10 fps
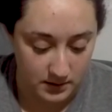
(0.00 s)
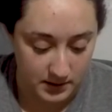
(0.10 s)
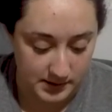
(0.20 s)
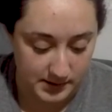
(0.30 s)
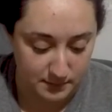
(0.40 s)

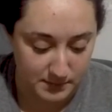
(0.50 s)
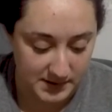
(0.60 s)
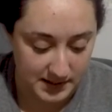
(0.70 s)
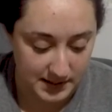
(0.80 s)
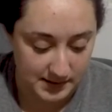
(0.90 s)
It
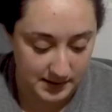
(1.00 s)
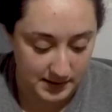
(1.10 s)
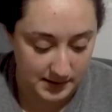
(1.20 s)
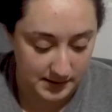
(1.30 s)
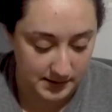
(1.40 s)
seems
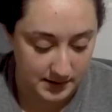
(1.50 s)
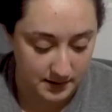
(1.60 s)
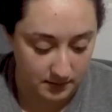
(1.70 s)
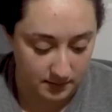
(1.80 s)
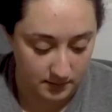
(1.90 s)
easy to
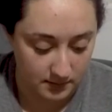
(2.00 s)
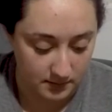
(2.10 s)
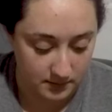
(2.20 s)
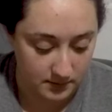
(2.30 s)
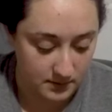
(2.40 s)
seal.
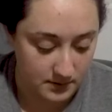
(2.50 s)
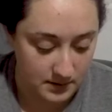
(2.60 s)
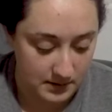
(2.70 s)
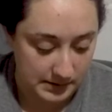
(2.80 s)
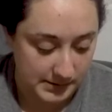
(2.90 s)

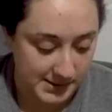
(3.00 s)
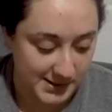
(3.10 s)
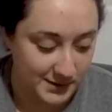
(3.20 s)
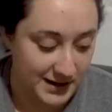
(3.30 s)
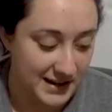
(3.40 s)

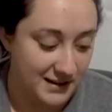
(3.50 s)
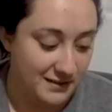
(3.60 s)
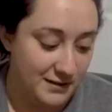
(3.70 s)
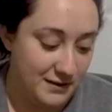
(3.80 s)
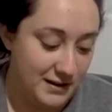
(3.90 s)
So I
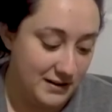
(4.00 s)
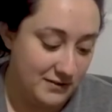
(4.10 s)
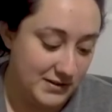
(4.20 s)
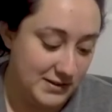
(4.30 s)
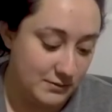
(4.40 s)
don't know
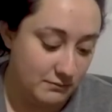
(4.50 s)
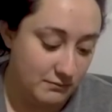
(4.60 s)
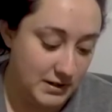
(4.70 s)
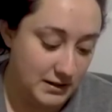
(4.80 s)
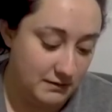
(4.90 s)
if it's
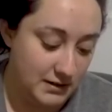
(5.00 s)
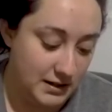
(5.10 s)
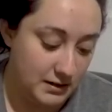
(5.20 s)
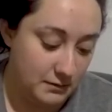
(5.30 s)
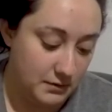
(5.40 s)
really, really
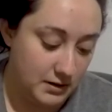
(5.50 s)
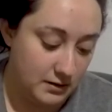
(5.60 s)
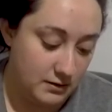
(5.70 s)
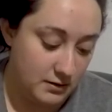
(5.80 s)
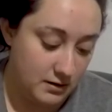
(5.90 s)
gonna work
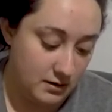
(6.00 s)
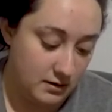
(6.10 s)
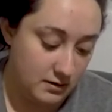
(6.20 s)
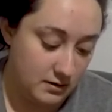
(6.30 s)
or not.